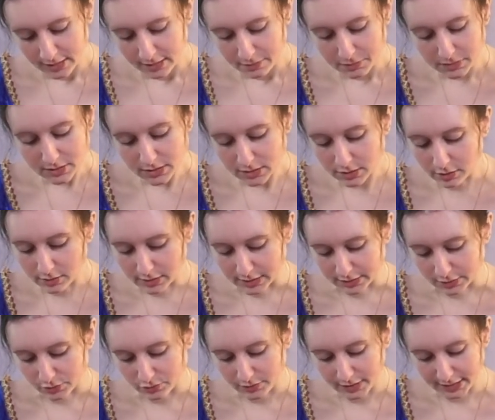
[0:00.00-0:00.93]
Mr.
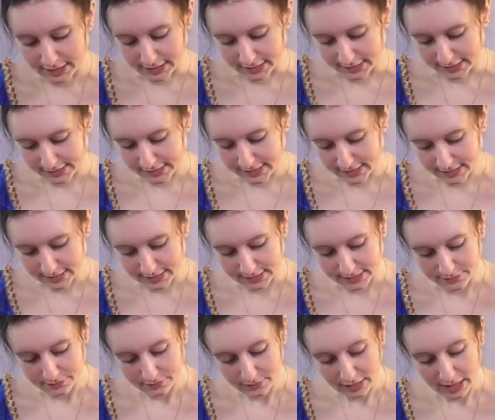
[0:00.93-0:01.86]
Collins readily
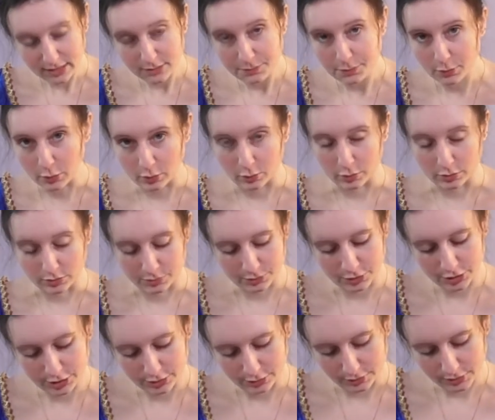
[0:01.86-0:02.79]
assented, and a book was
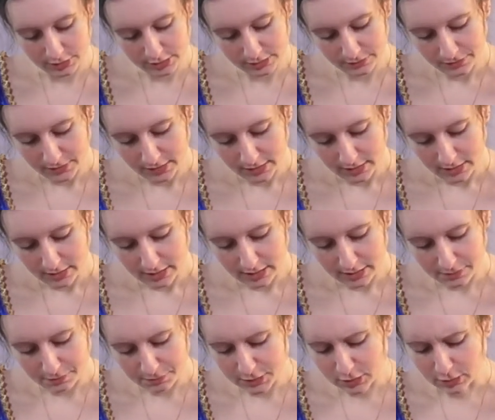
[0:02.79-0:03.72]
produced,
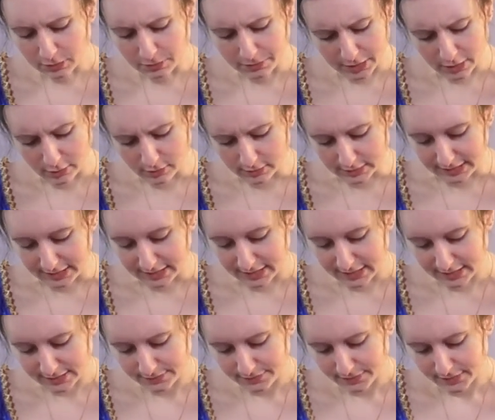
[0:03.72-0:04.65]
but on beholding
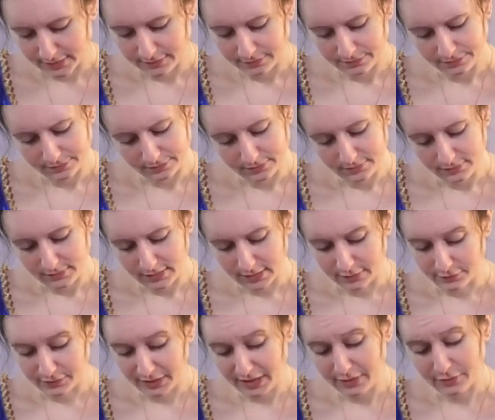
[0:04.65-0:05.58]
it,
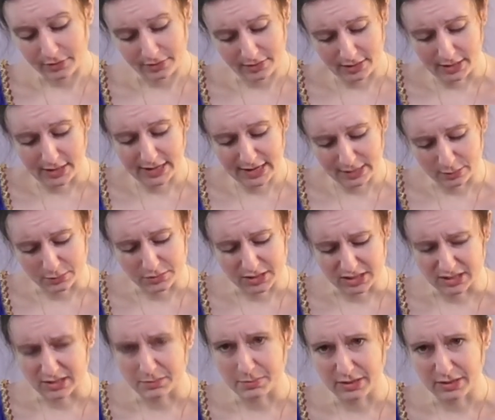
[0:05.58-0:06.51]
for everything announced it to